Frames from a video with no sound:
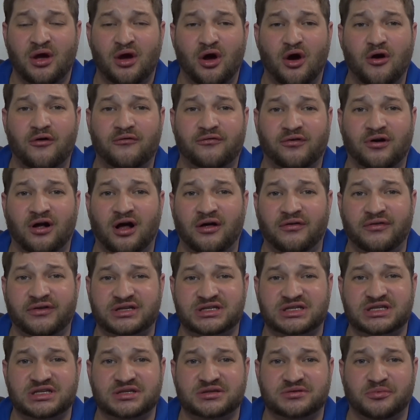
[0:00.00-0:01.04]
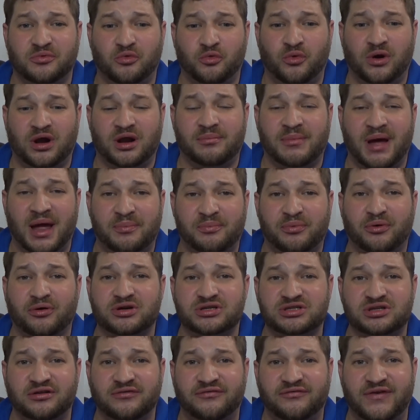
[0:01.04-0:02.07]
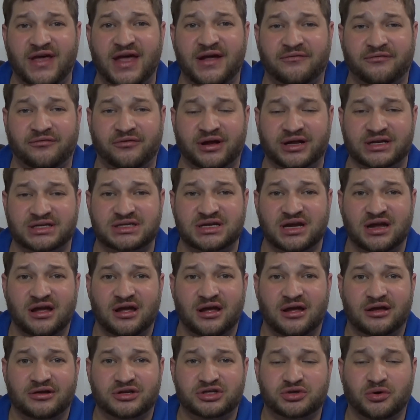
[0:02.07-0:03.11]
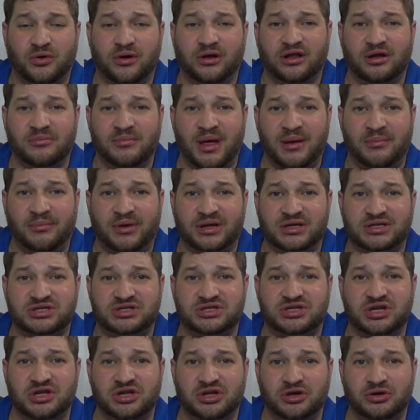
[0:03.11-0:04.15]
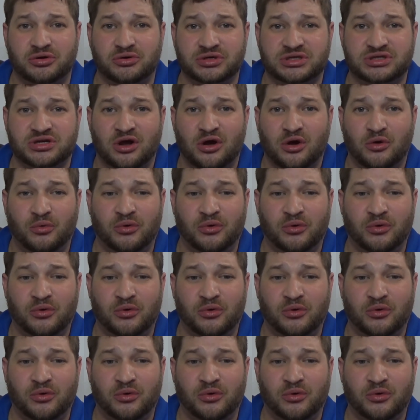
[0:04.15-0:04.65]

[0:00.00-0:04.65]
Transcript: Overall, this is one of my personal favorite soil amendments to use,